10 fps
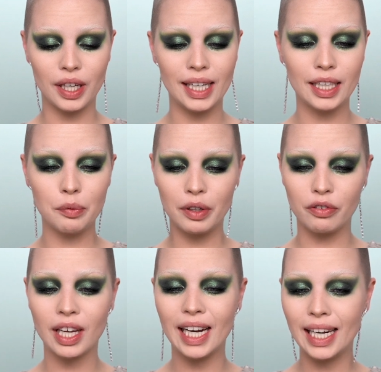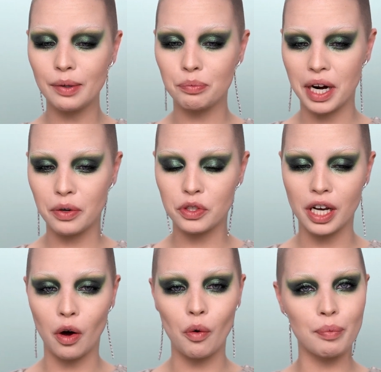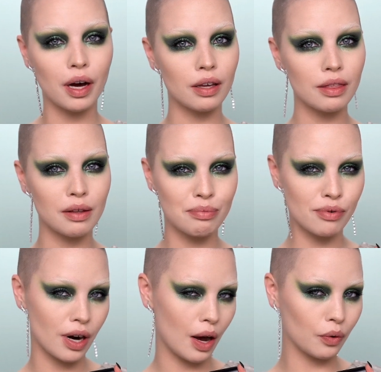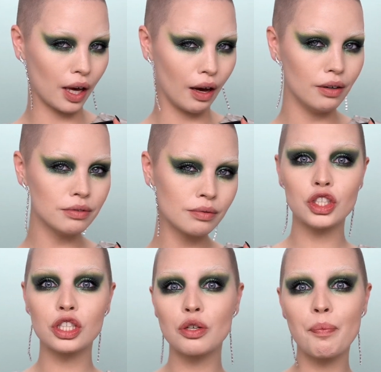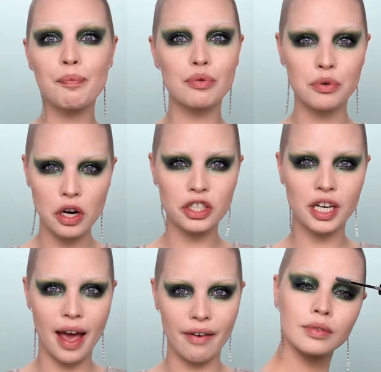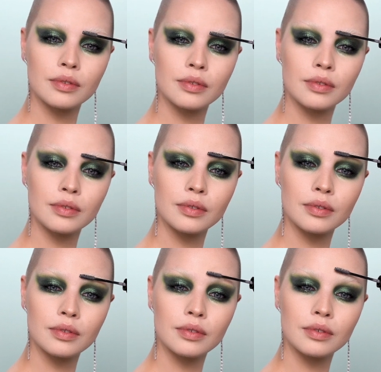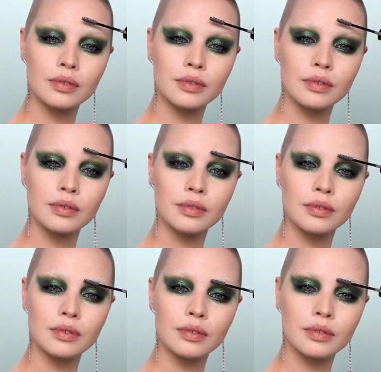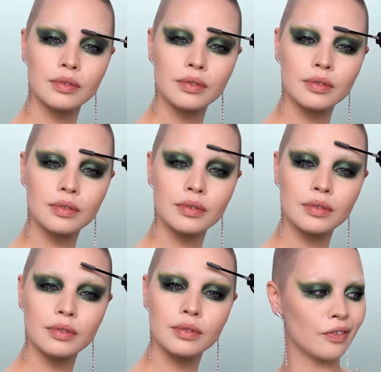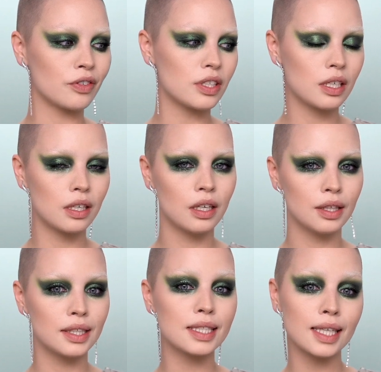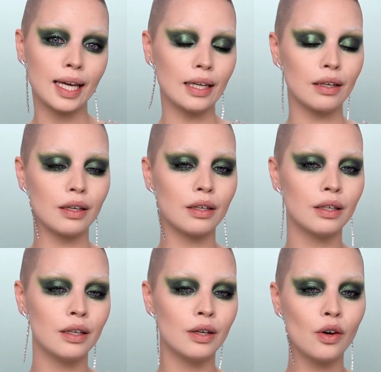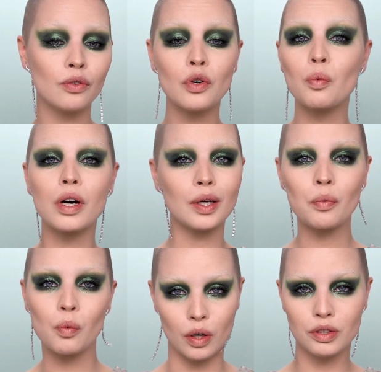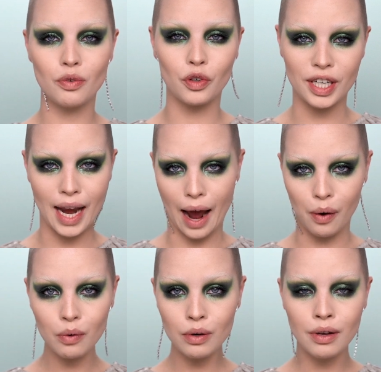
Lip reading: a little bit of clear brow gel by the Brow Girl, just to brush everything up. Now, I'm really happy I left the skin for what it was for now.